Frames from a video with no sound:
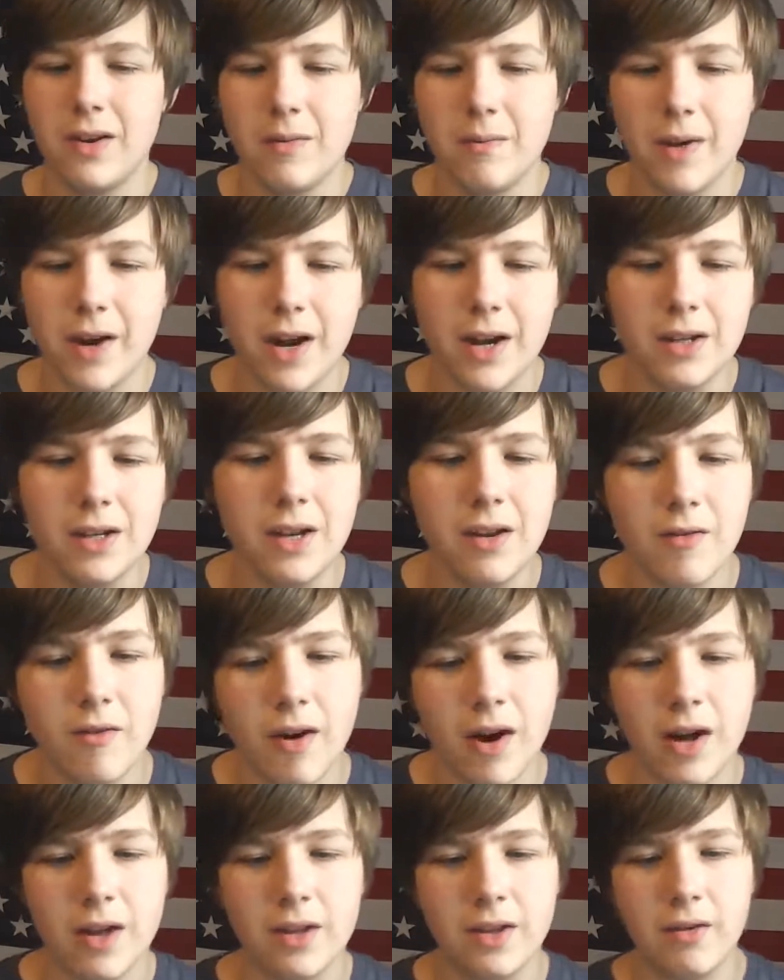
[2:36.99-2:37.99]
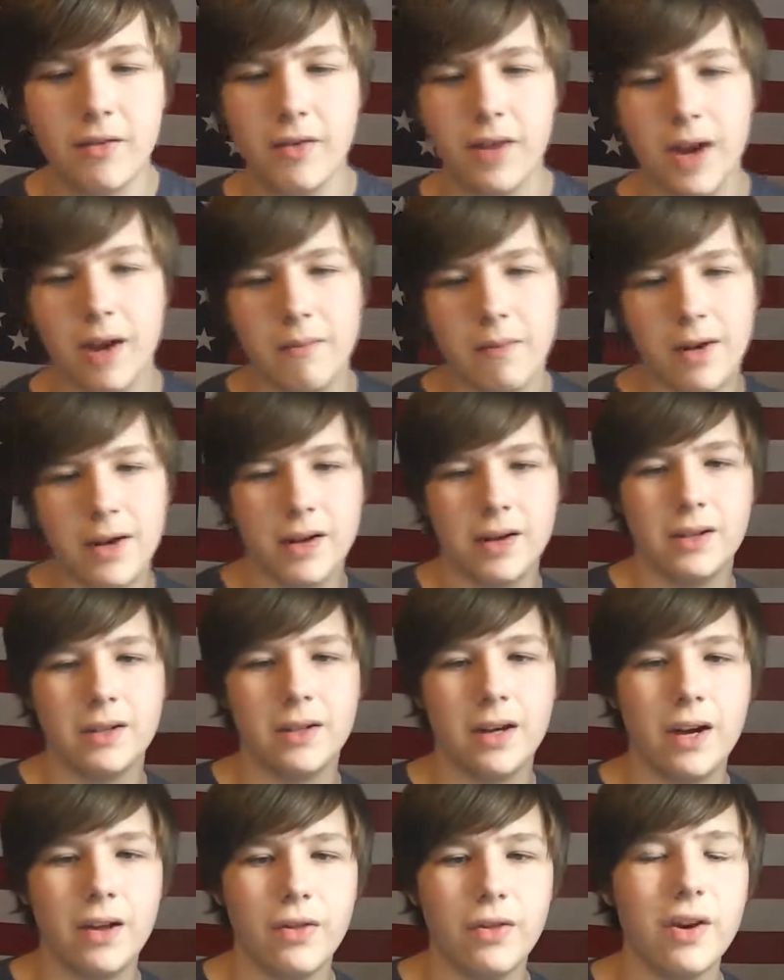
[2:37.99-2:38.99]
But I didn't want to do that because
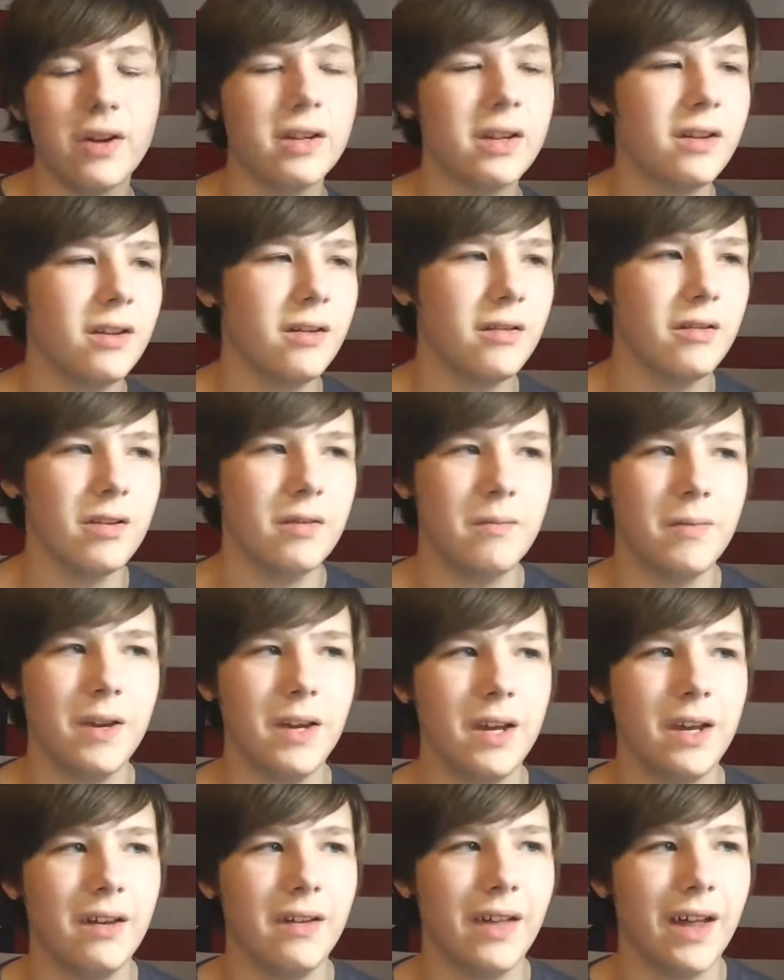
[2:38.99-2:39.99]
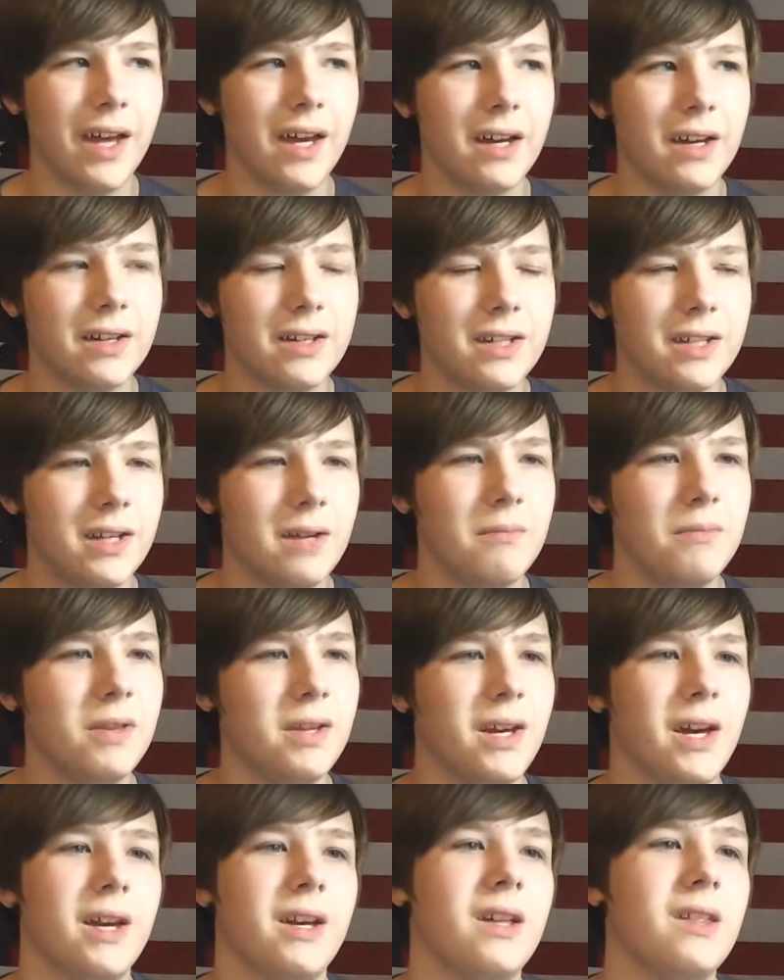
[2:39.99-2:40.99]
I thought that there would be like
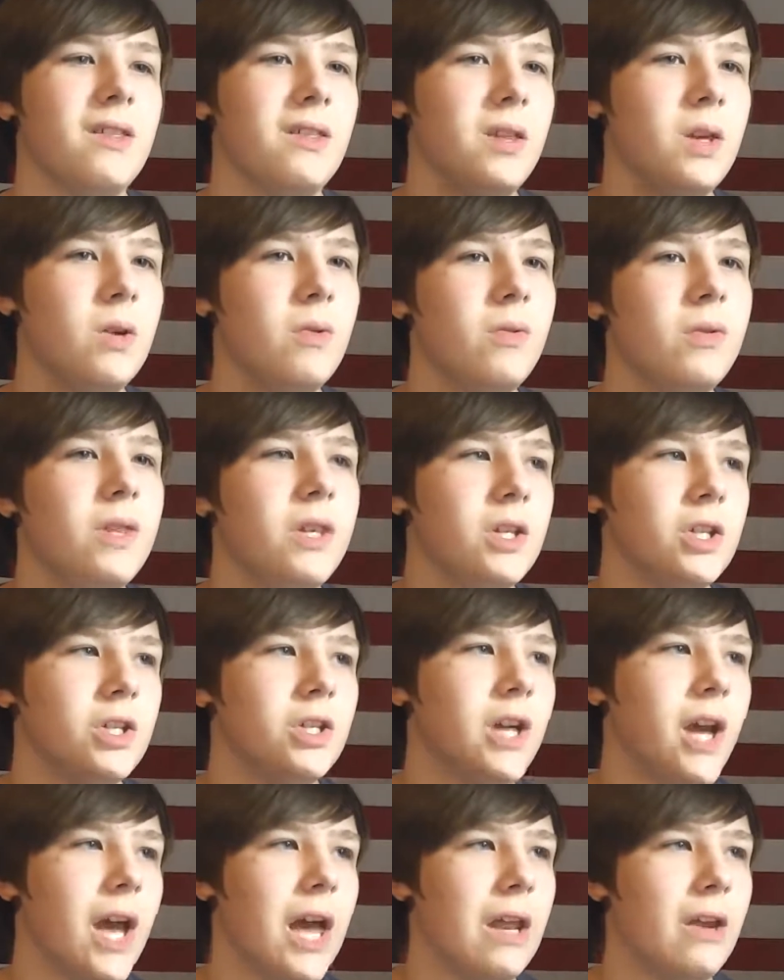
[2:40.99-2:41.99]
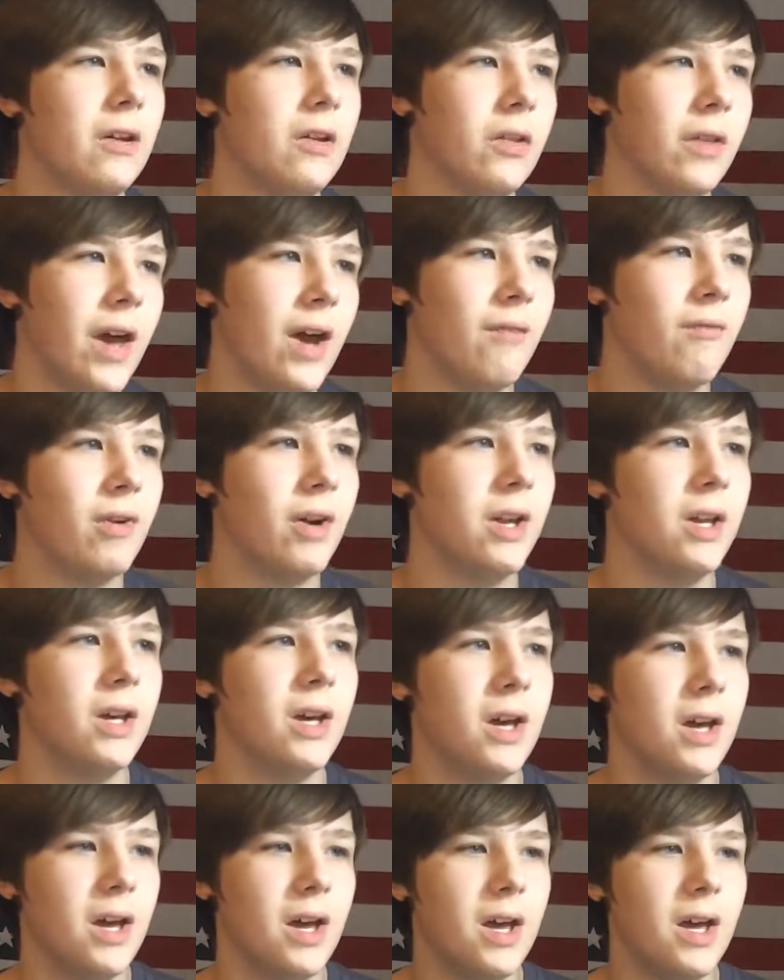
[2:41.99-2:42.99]
something I can do with this channel that would
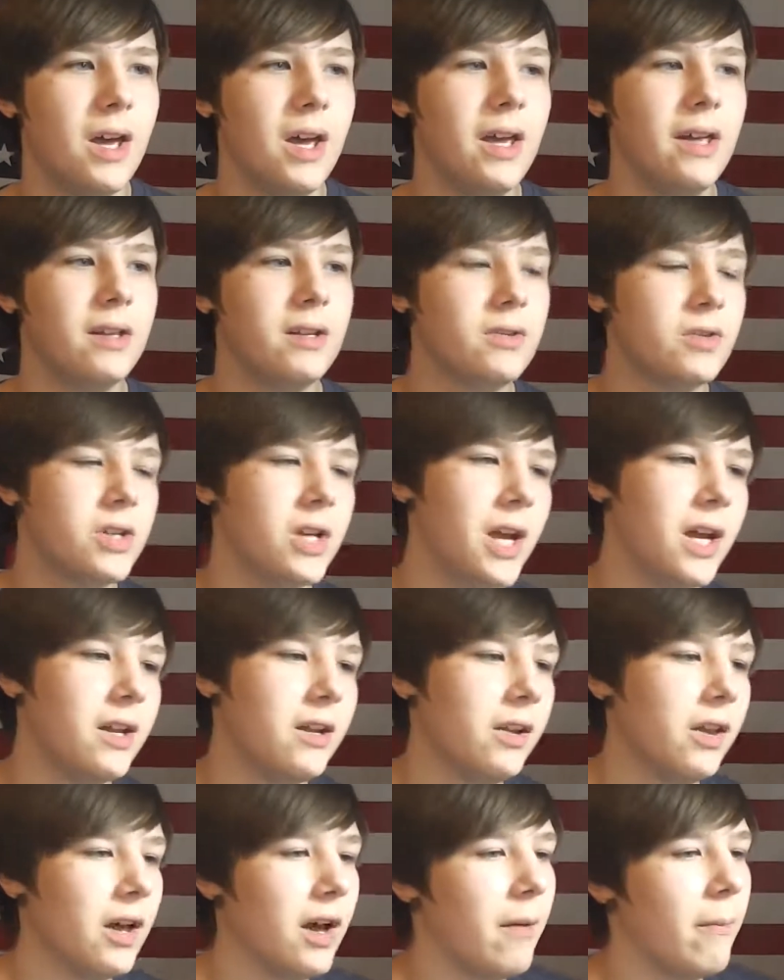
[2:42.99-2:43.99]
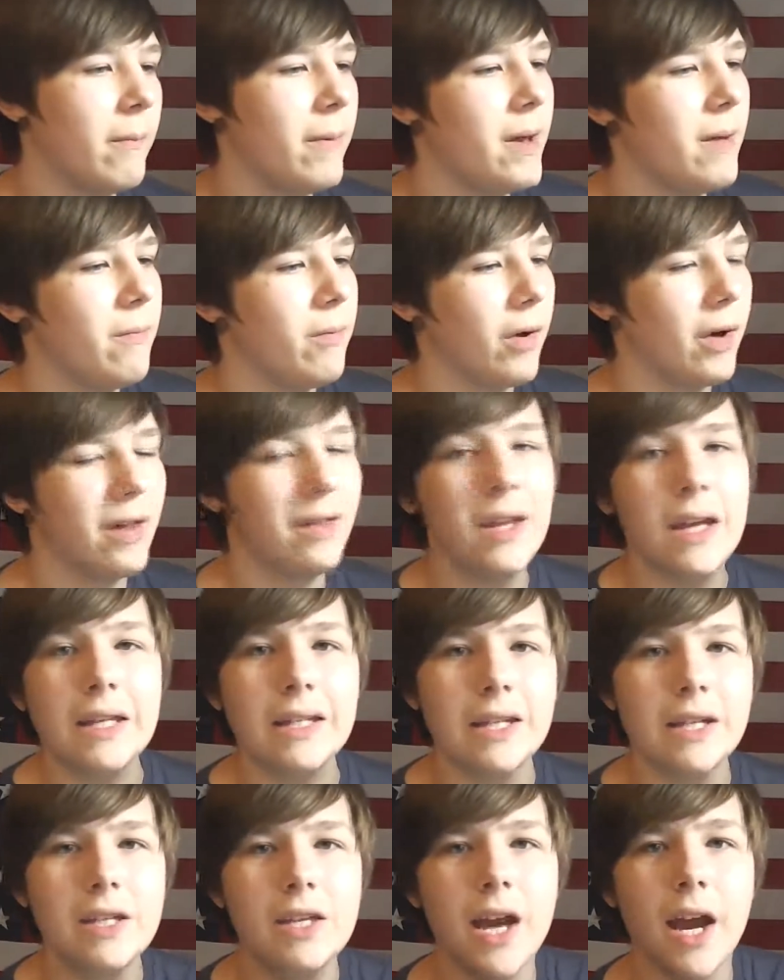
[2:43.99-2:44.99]
entertain a lot of people, and
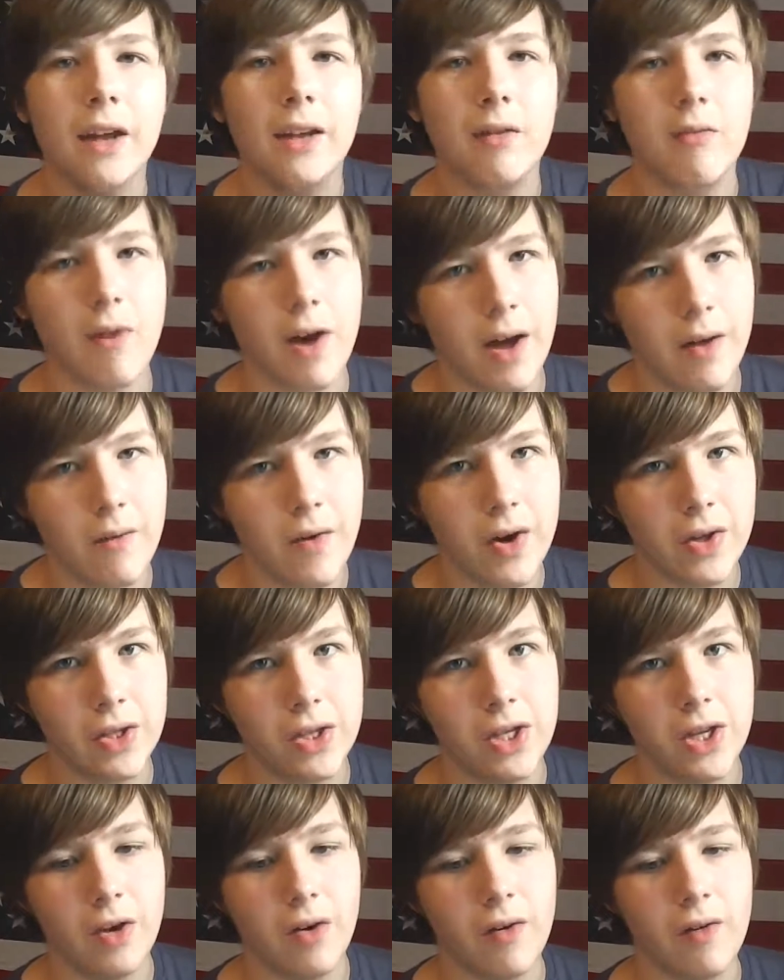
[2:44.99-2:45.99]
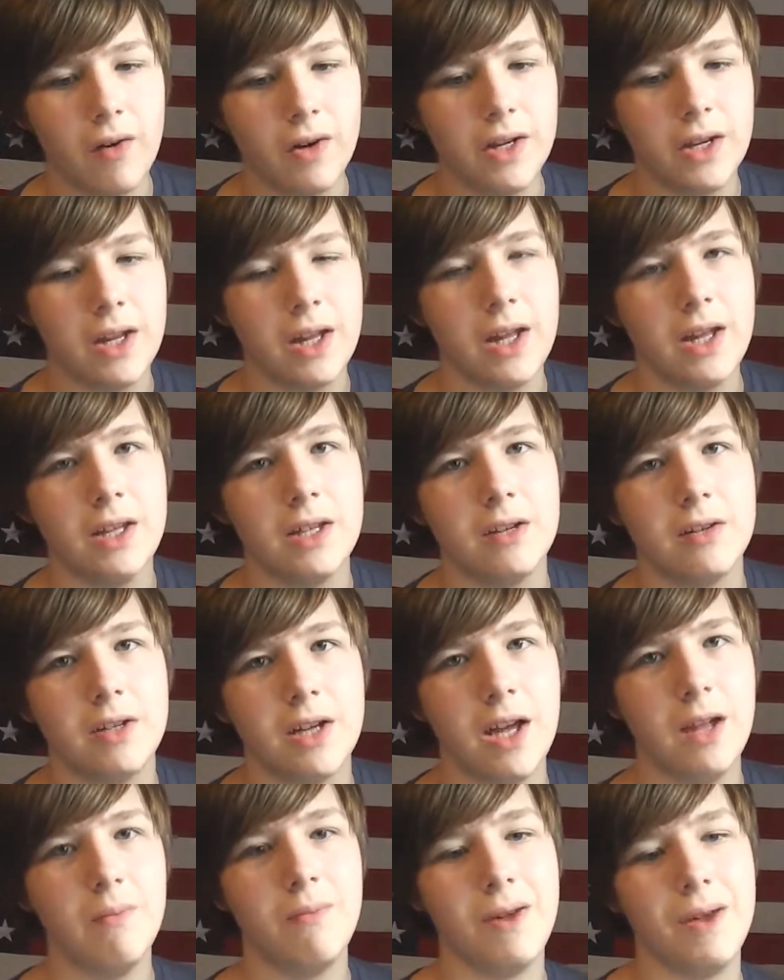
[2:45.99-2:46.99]
that's exactly what I wanted to do. I wanted to
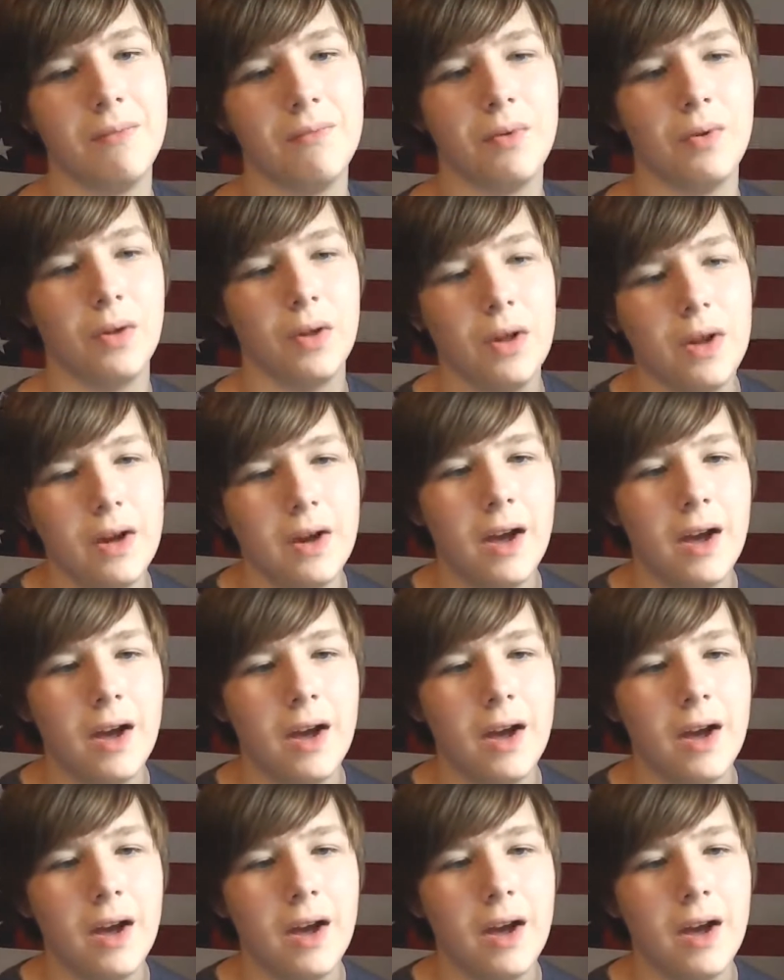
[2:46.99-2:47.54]
entertain people.